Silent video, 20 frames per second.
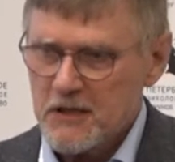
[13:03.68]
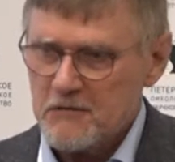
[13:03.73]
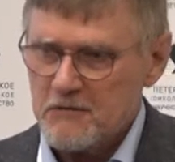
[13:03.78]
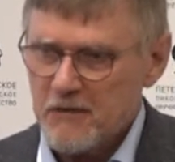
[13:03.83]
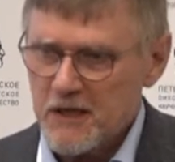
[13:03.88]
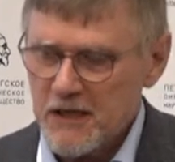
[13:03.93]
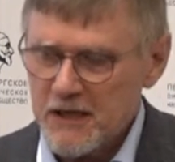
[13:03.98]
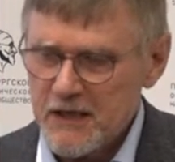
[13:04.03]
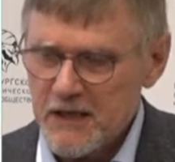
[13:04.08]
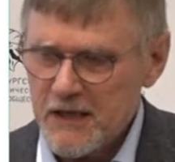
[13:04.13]

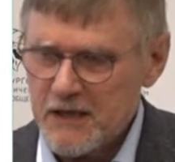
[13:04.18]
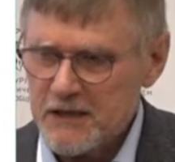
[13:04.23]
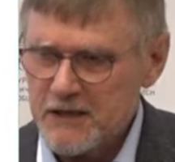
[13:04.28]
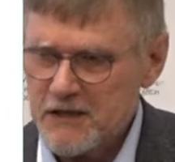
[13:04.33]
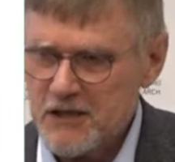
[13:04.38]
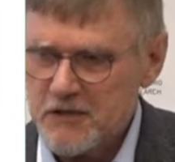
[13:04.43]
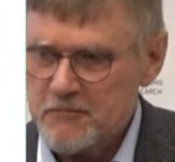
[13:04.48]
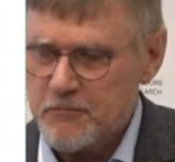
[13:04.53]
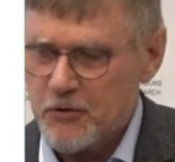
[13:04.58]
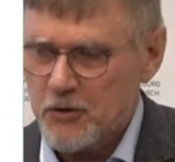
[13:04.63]

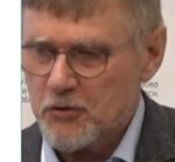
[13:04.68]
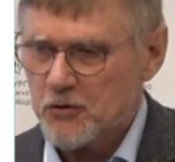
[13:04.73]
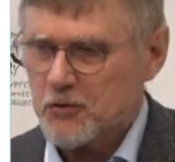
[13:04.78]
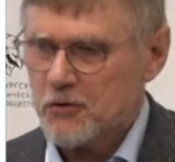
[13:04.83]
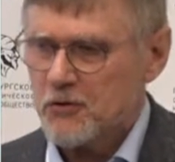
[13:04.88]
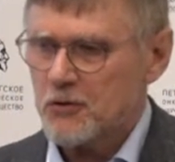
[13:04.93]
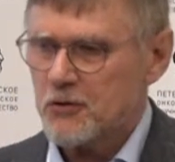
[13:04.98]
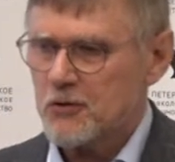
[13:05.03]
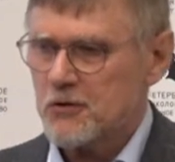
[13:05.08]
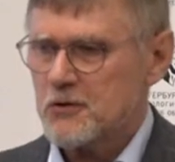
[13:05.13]
validated
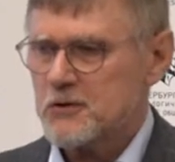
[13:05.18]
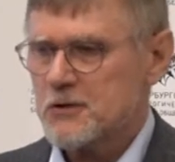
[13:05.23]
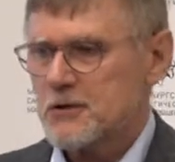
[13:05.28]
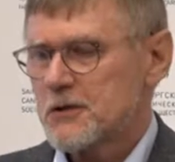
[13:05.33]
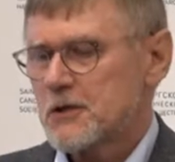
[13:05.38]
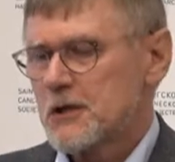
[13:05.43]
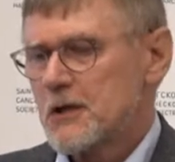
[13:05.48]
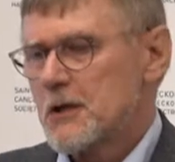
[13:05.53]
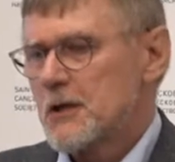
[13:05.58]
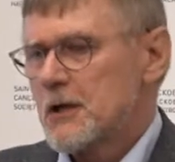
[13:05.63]
protocols
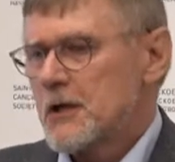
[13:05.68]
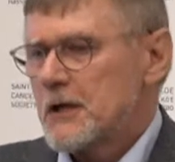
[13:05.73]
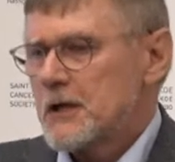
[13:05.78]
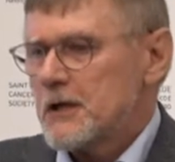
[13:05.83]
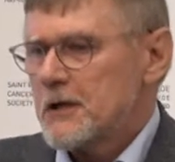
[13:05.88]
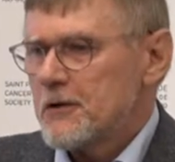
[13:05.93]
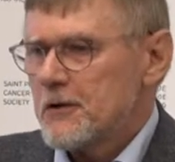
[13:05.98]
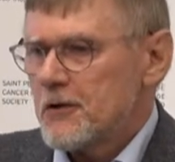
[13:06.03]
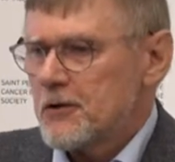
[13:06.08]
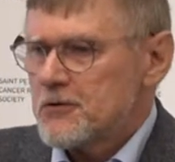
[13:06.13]

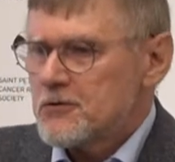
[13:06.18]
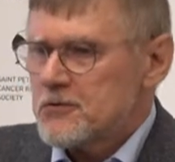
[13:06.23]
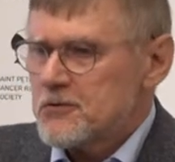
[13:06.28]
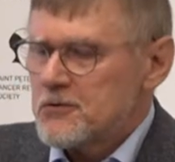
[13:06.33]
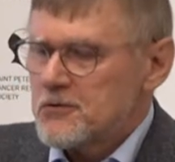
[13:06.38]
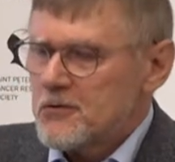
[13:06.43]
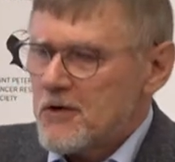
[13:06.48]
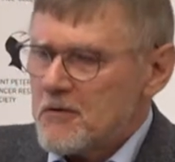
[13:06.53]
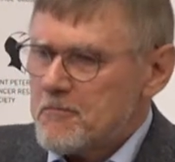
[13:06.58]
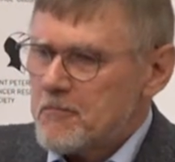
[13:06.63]
in those
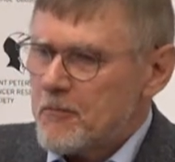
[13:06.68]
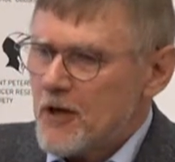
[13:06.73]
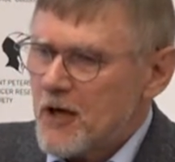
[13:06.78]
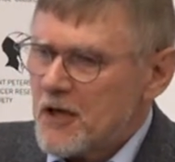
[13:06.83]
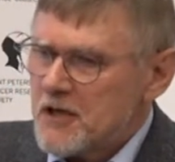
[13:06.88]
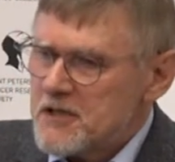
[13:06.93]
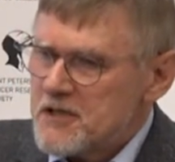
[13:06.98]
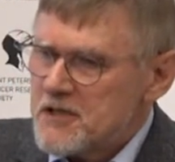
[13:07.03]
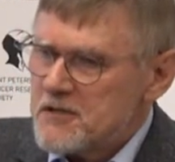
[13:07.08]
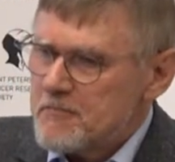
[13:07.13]
who have
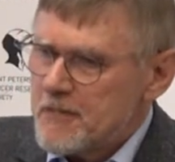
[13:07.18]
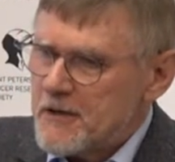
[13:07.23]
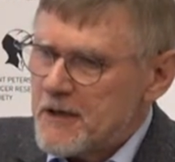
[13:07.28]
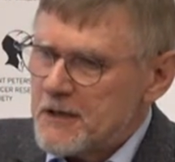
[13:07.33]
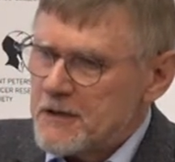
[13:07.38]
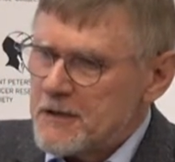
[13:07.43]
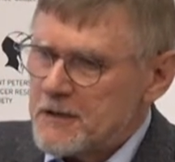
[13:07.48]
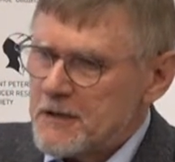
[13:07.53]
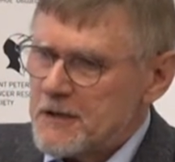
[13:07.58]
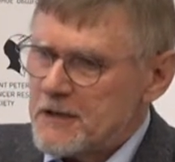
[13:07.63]

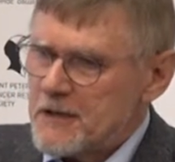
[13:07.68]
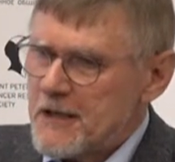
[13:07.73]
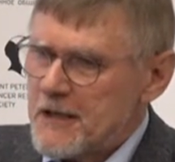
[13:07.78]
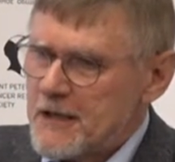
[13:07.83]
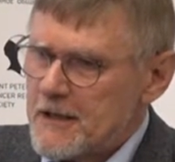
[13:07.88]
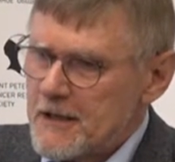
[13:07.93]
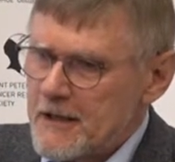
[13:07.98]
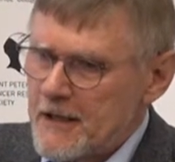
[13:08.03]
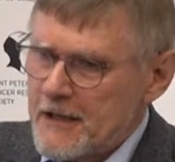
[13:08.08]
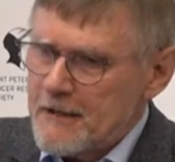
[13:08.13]
participated
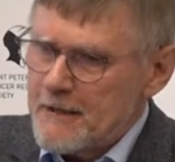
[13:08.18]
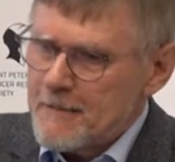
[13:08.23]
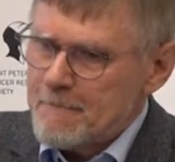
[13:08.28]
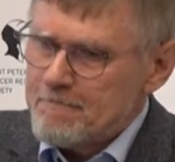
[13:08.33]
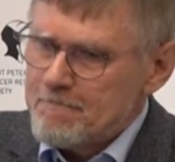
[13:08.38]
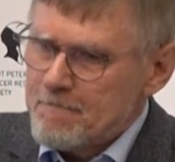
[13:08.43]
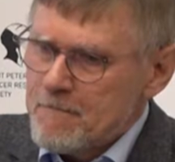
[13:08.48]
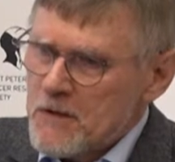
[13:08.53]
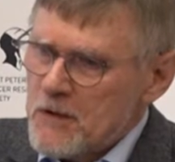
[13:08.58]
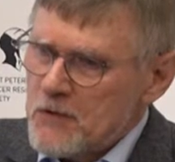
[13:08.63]
and then